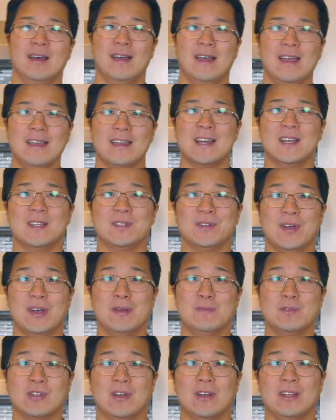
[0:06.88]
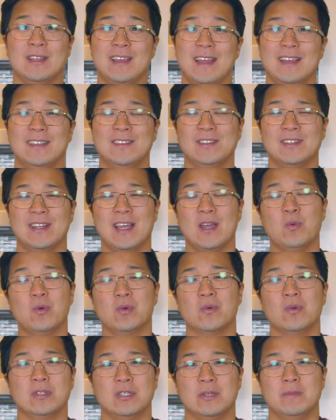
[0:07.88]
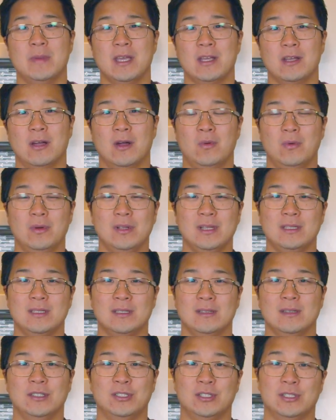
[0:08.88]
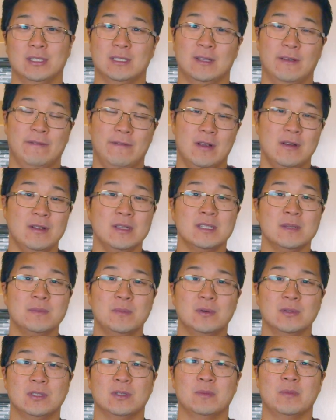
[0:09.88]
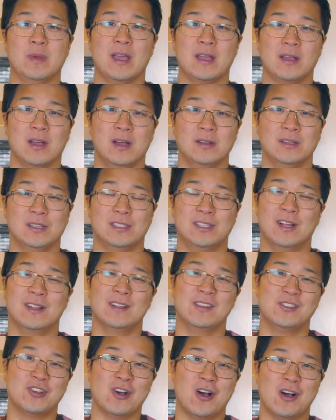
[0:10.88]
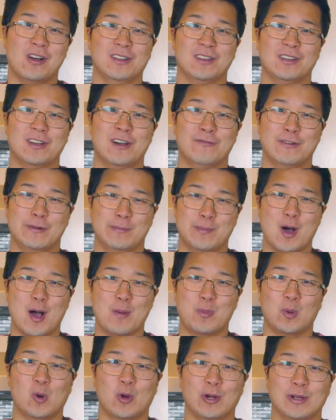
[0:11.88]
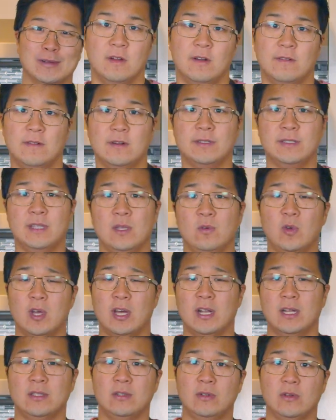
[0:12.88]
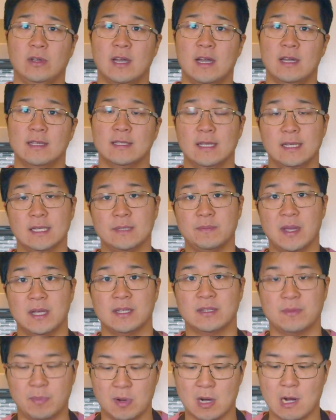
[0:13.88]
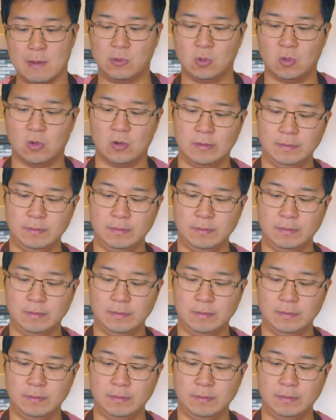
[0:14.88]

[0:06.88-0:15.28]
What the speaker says: guys, I'm Johnny, and today we're going to make a really delicious, very simple to make Nutella chocolate covered popcorn. First thing we gotta do, guys, is make some popcorn.